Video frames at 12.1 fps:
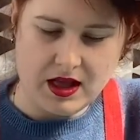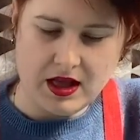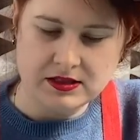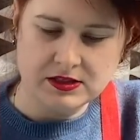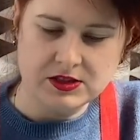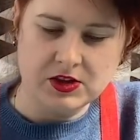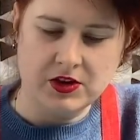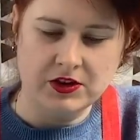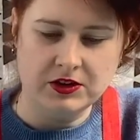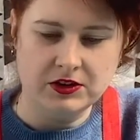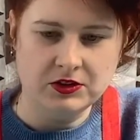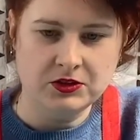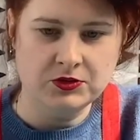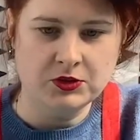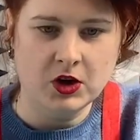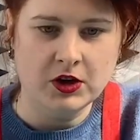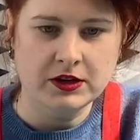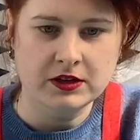and so you've
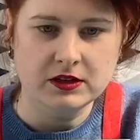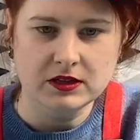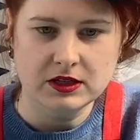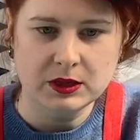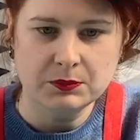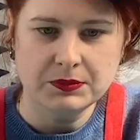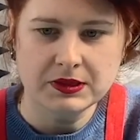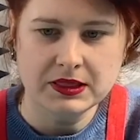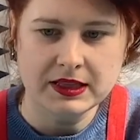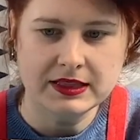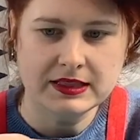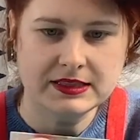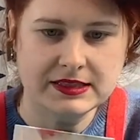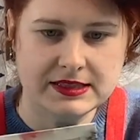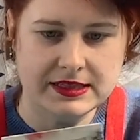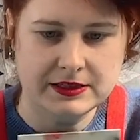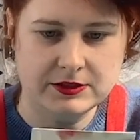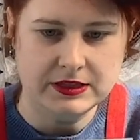got it completely
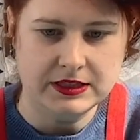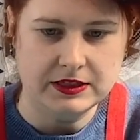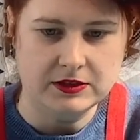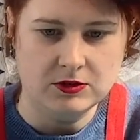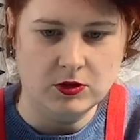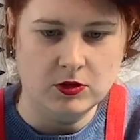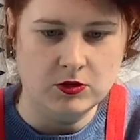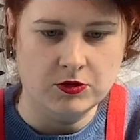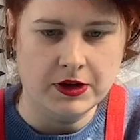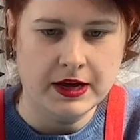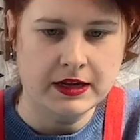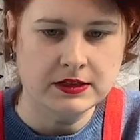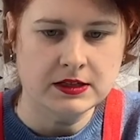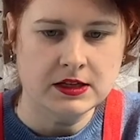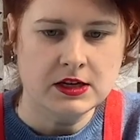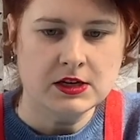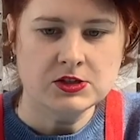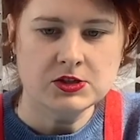sealed in all round.
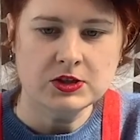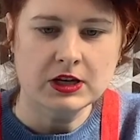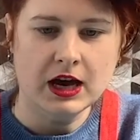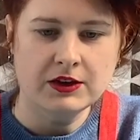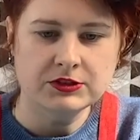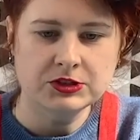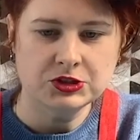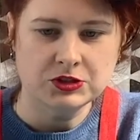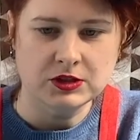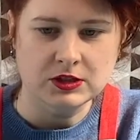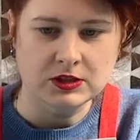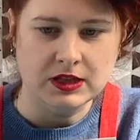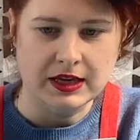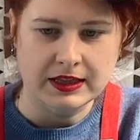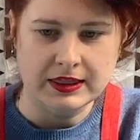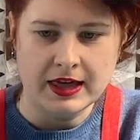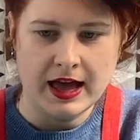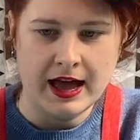So your cover should look like
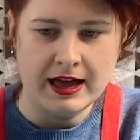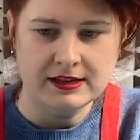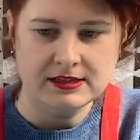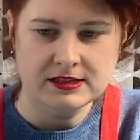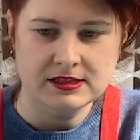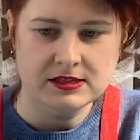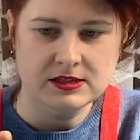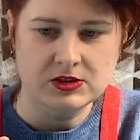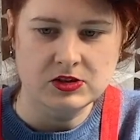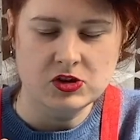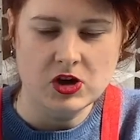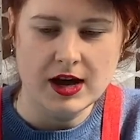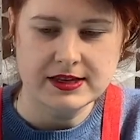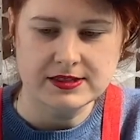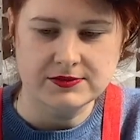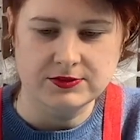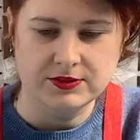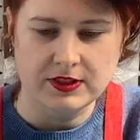that, nice
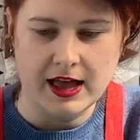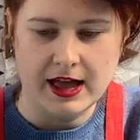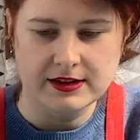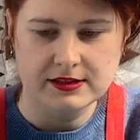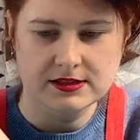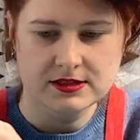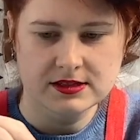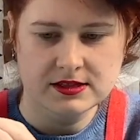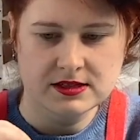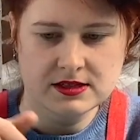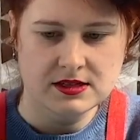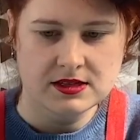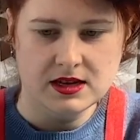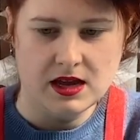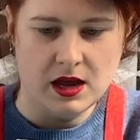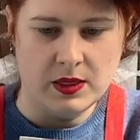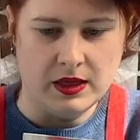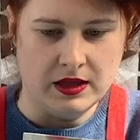and flat,
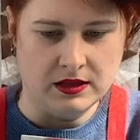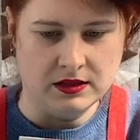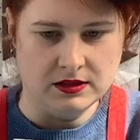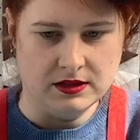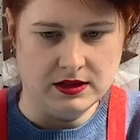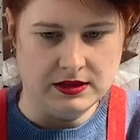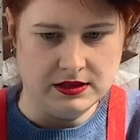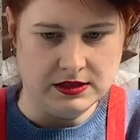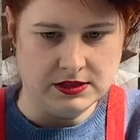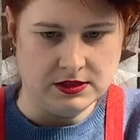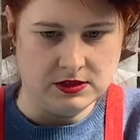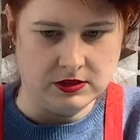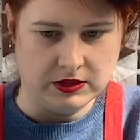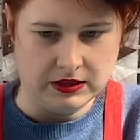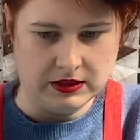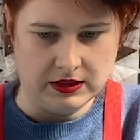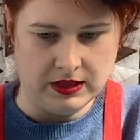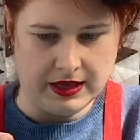and then this is looking
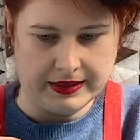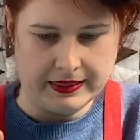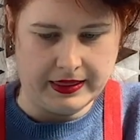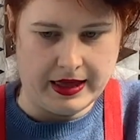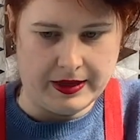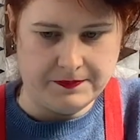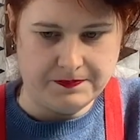like that.